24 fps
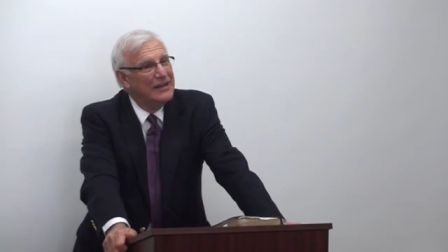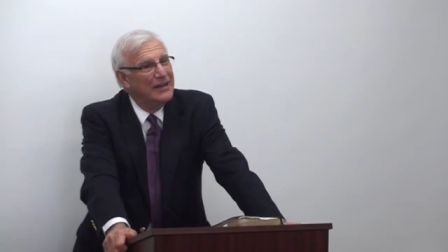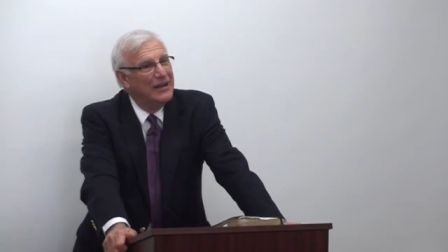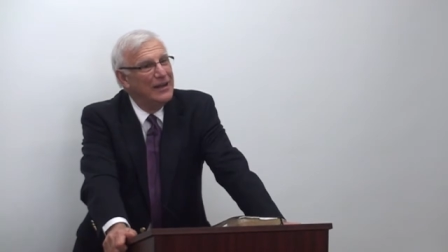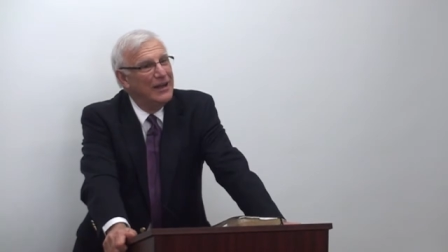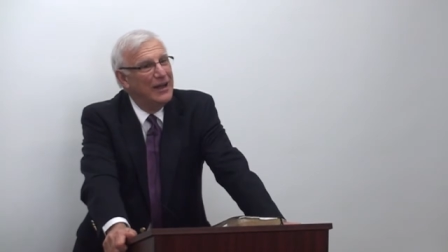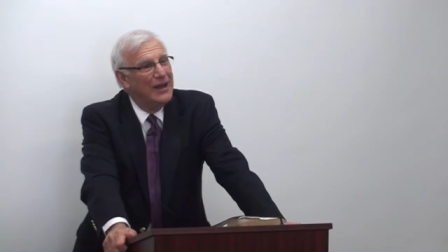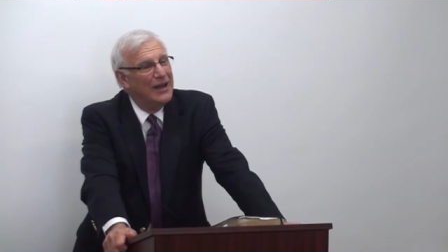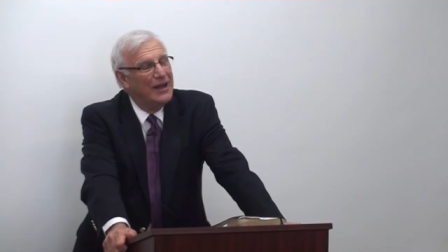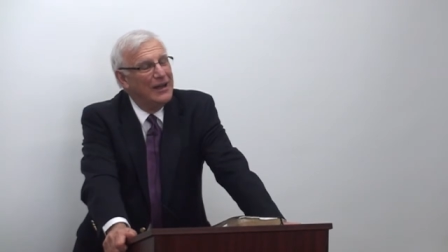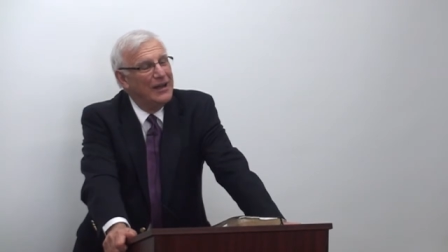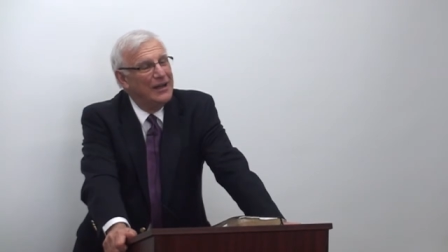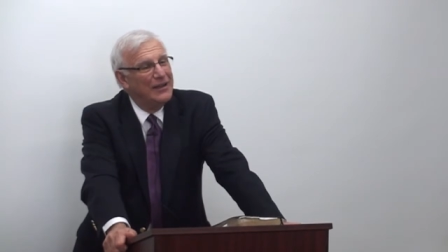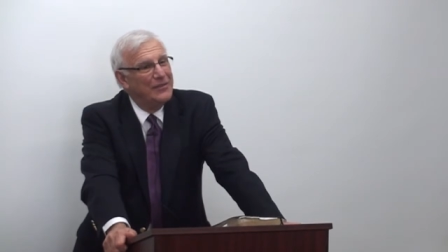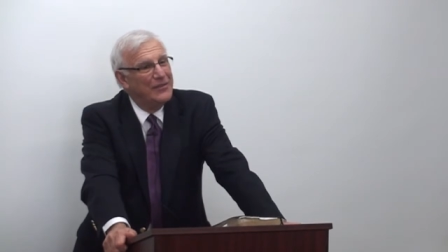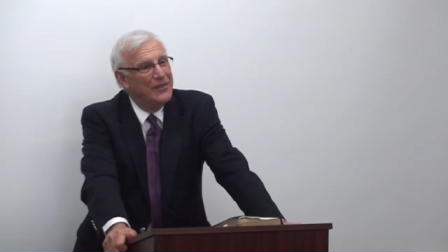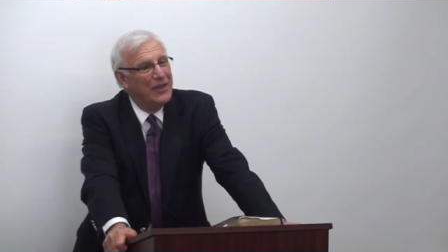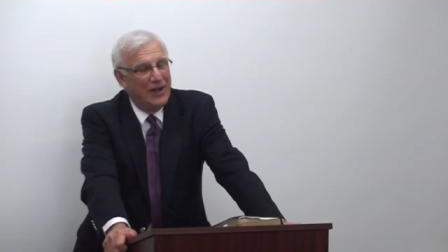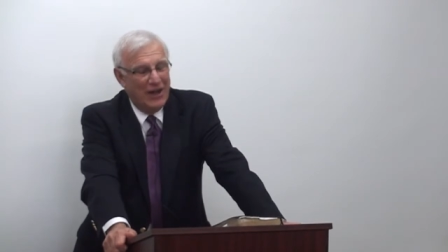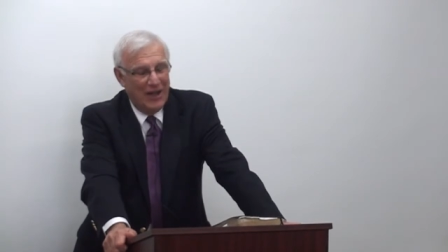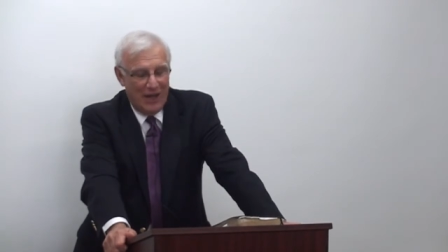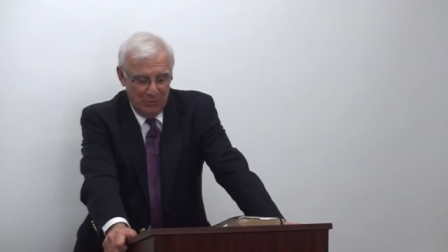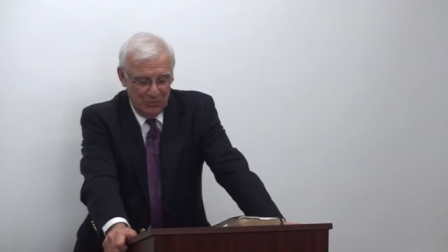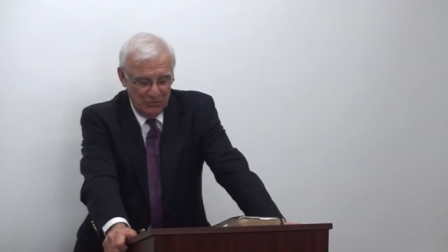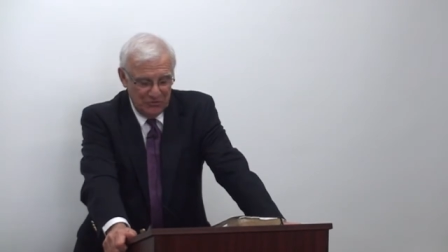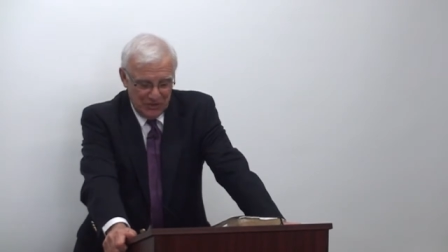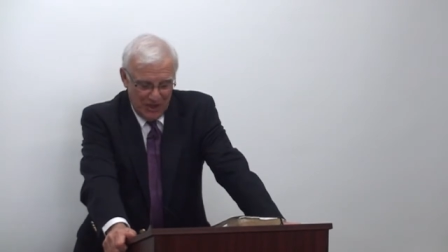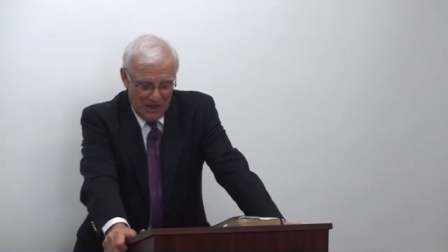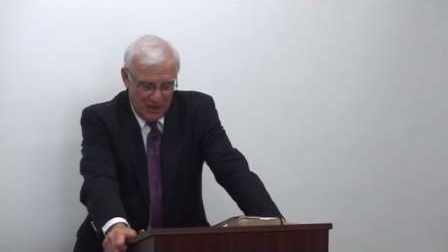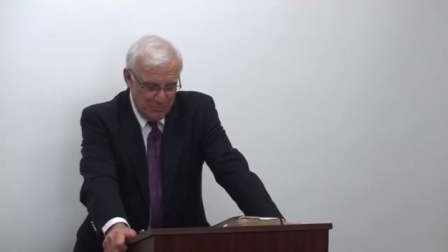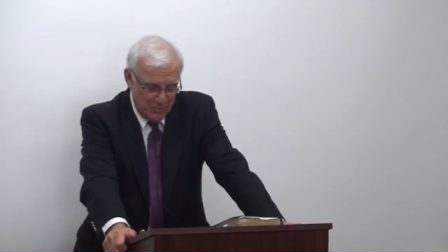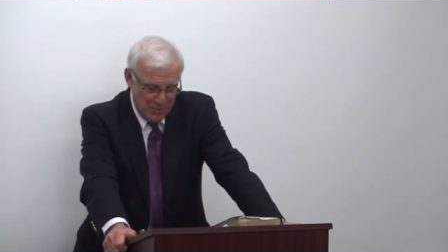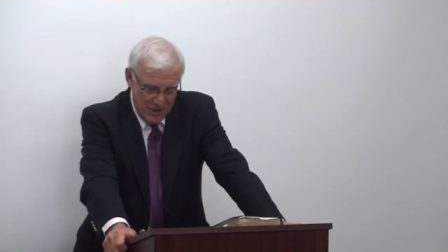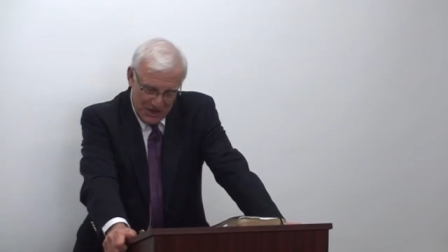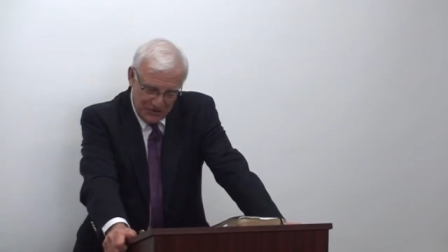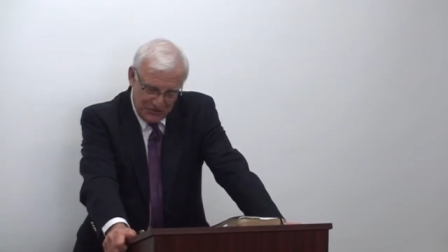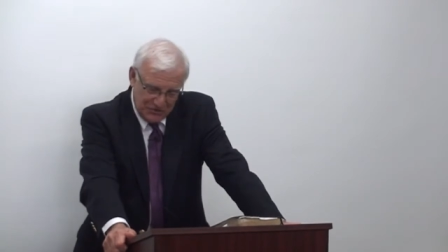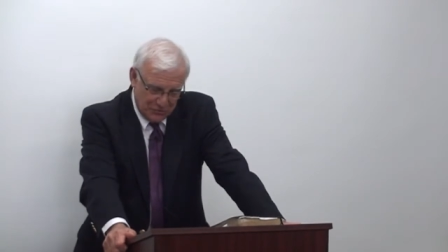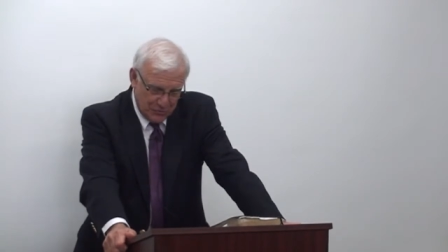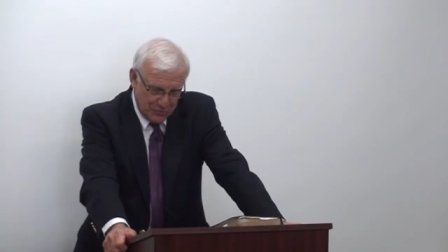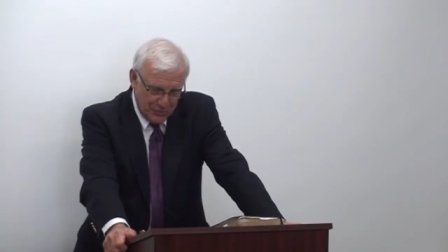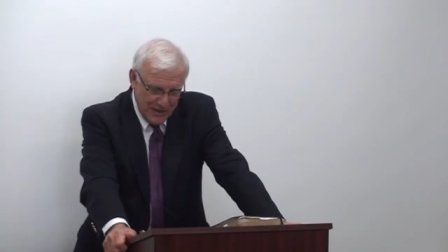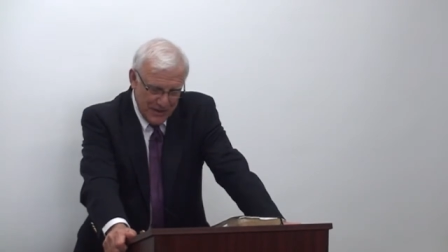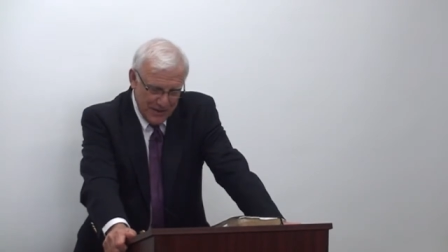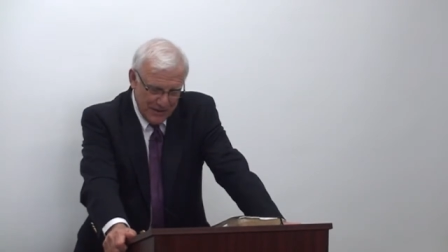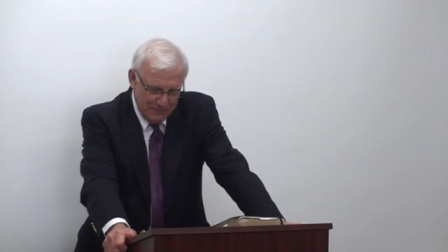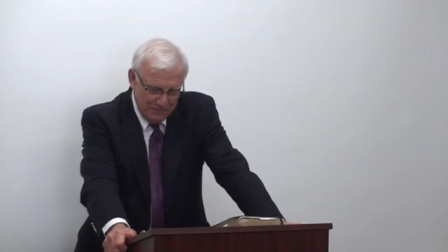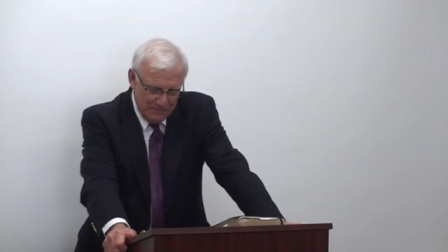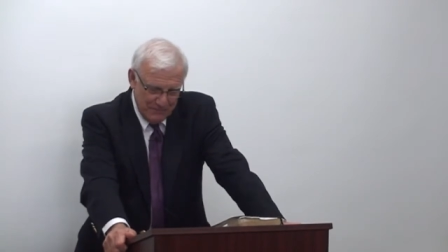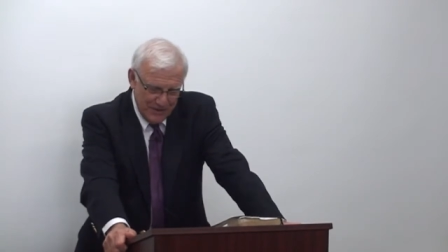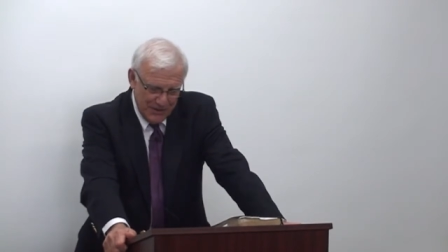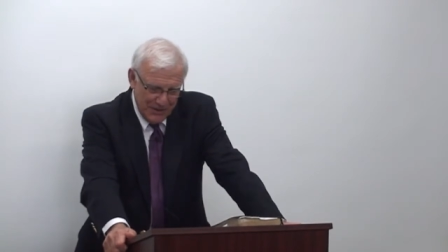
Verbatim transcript: uh, that I was now pastoring,